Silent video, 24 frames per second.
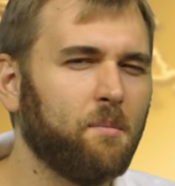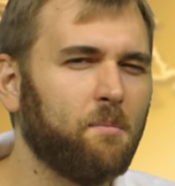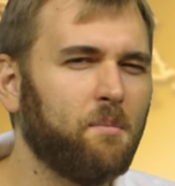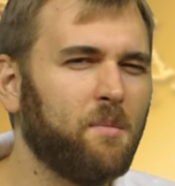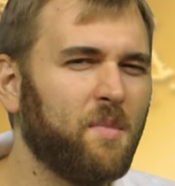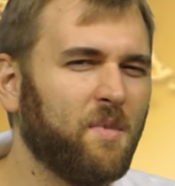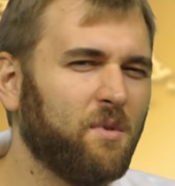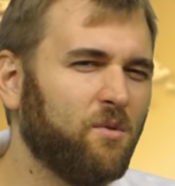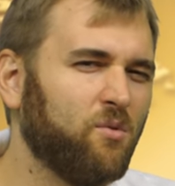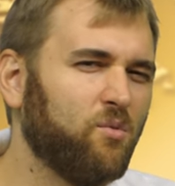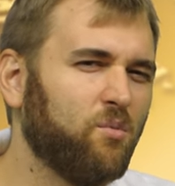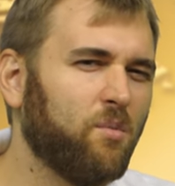
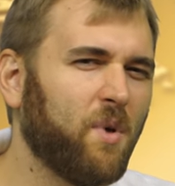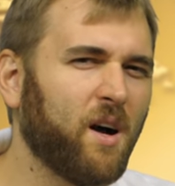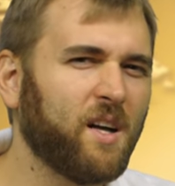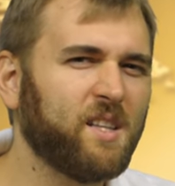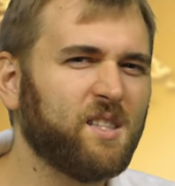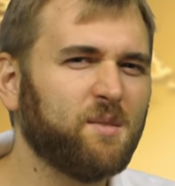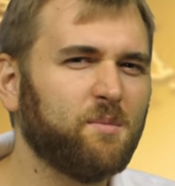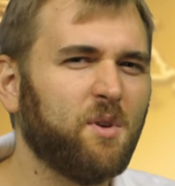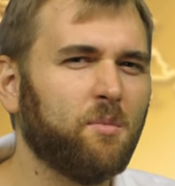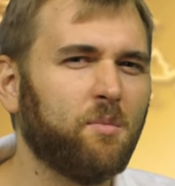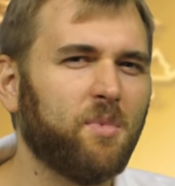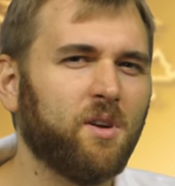It
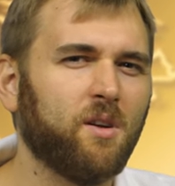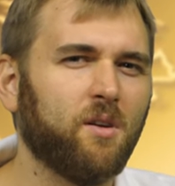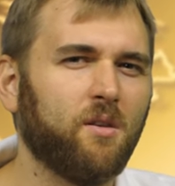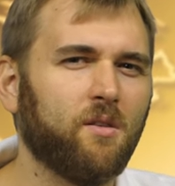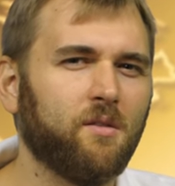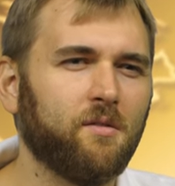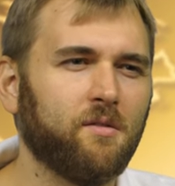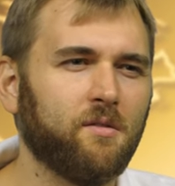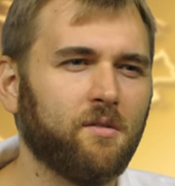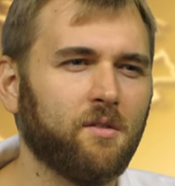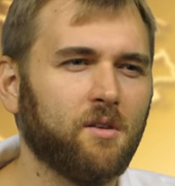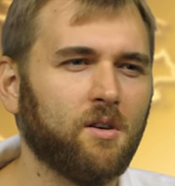reminds me a bit
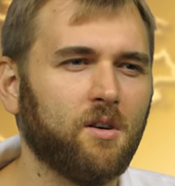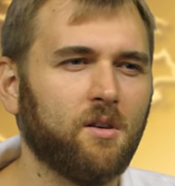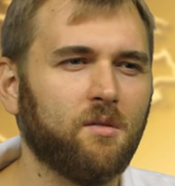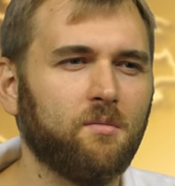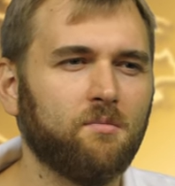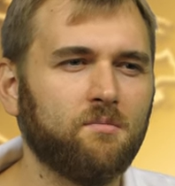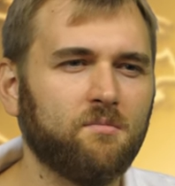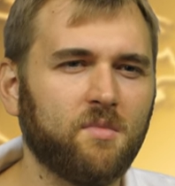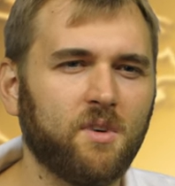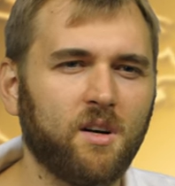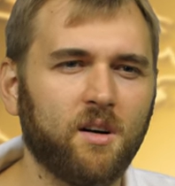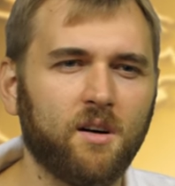of, uh,
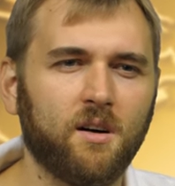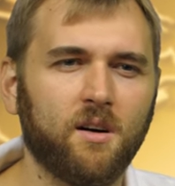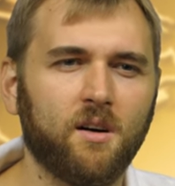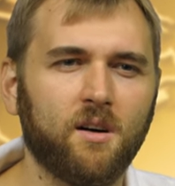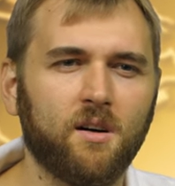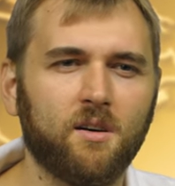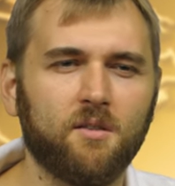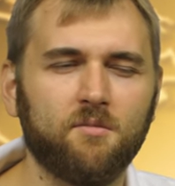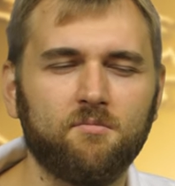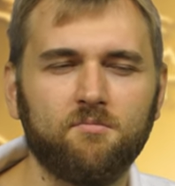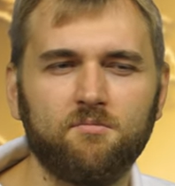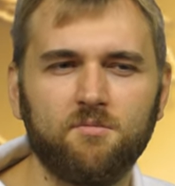
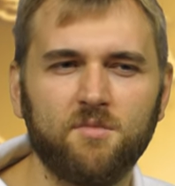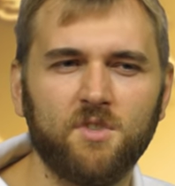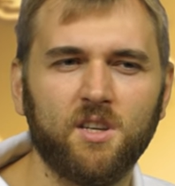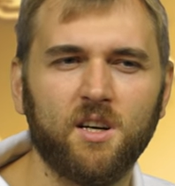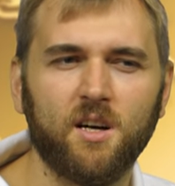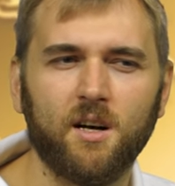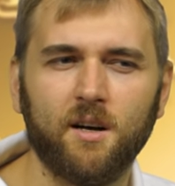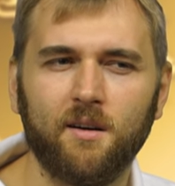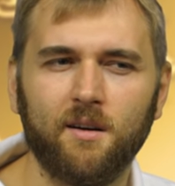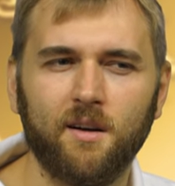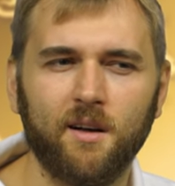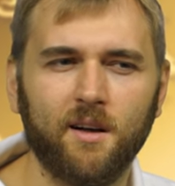uh,
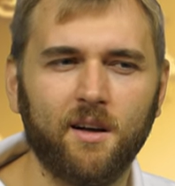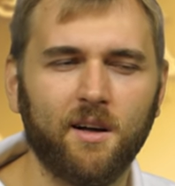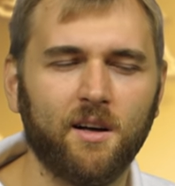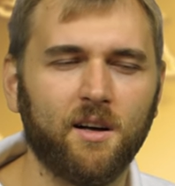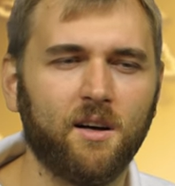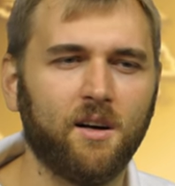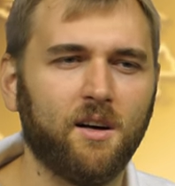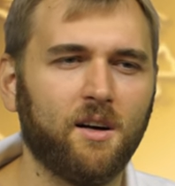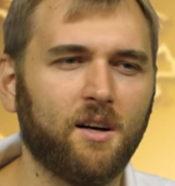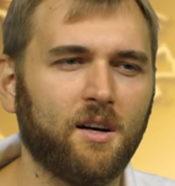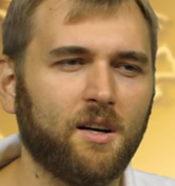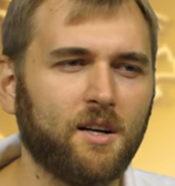yeah,
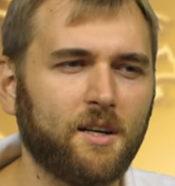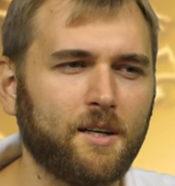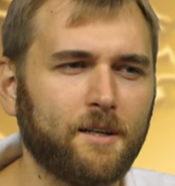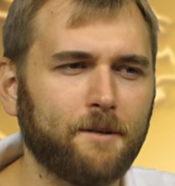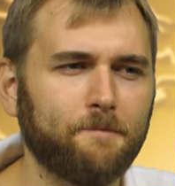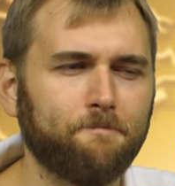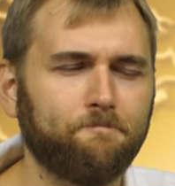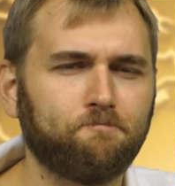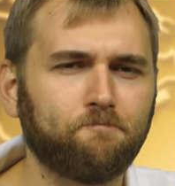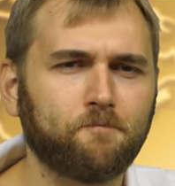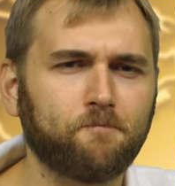uh,